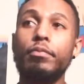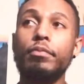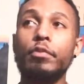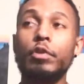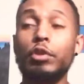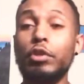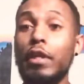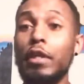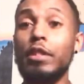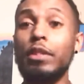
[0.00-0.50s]

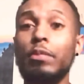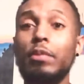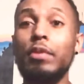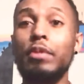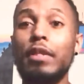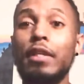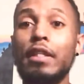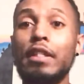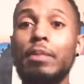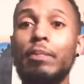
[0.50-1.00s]
transmute
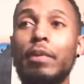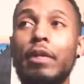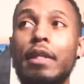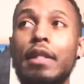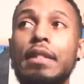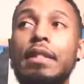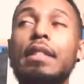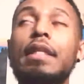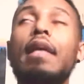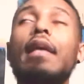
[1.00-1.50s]
the
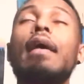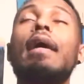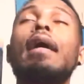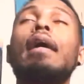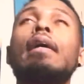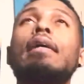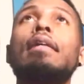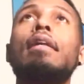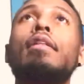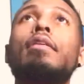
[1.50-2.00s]
experience.
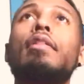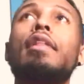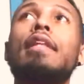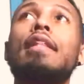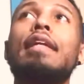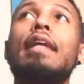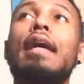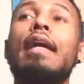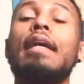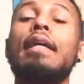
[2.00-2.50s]
Another thing
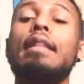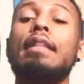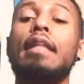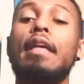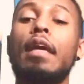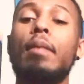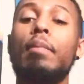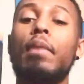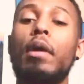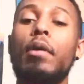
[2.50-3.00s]
that I can
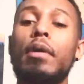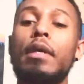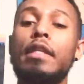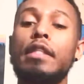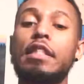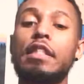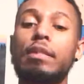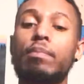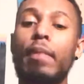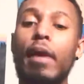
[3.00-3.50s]
think about is
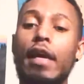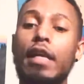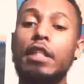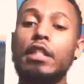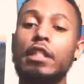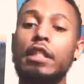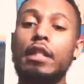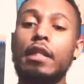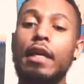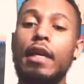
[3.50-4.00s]

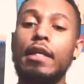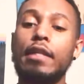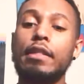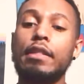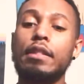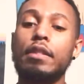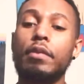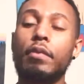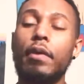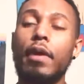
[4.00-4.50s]
Spanish
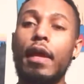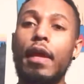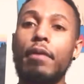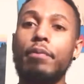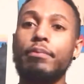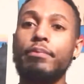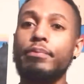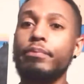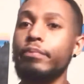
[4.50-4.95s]
class, okay?